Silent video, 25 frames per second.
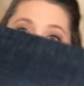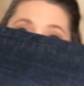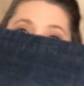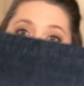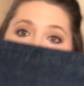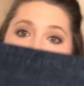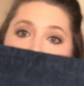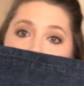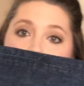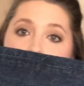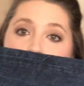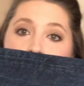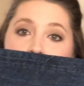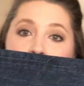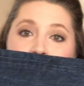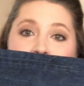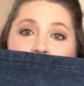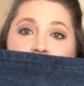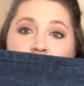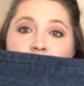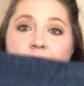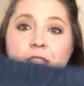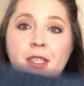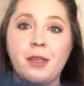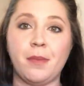they
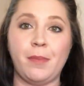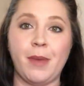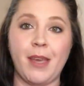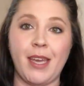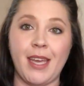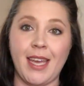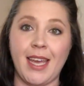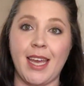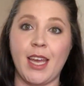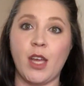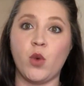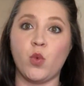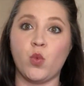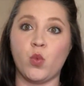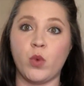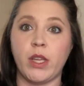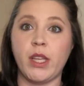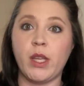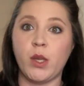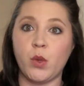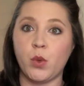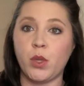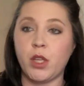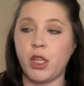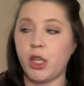appear to be in really,
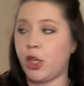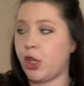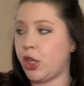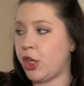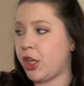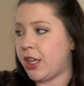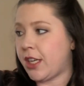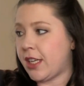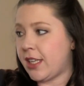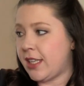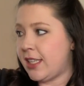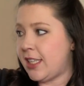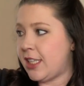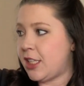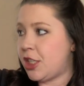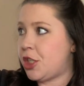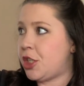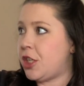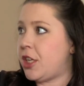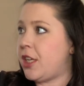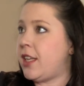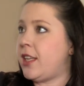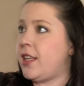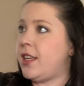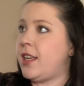really good condition.
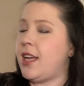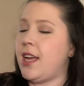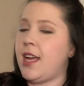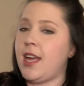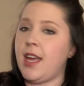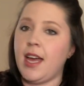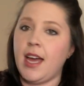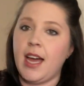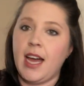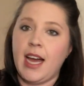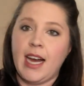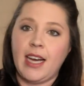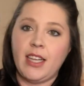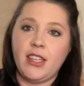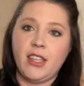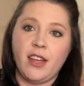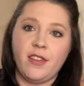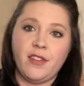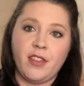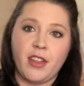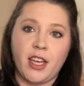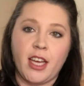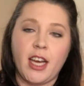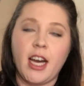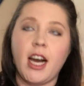I love
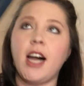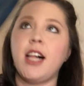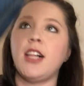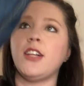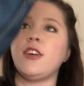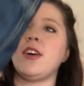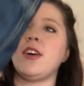the color